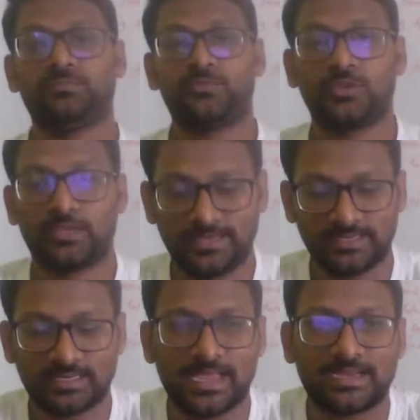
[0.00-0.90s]
You can
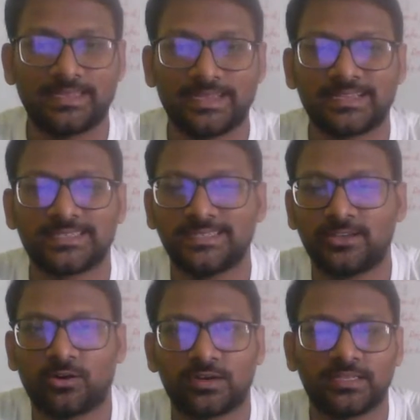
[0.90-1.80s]
get lactic acid
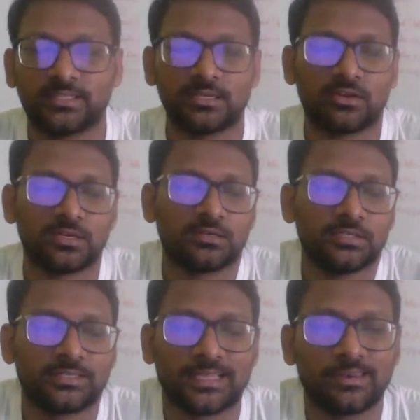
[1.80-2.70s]
or
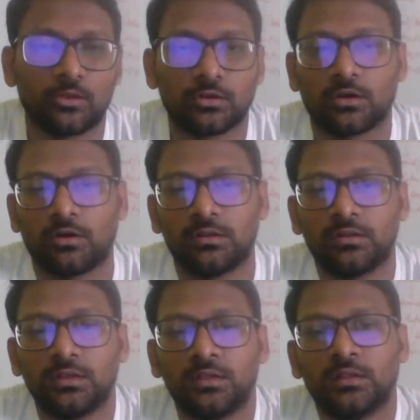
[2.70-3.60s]
ethyl alcohol,
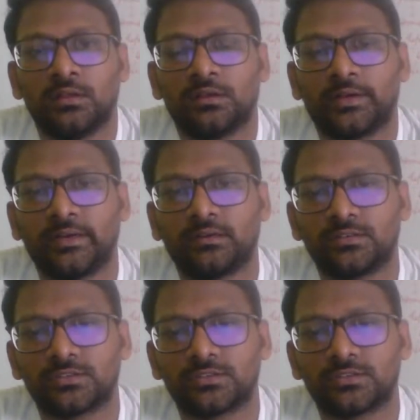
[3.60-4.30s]
right?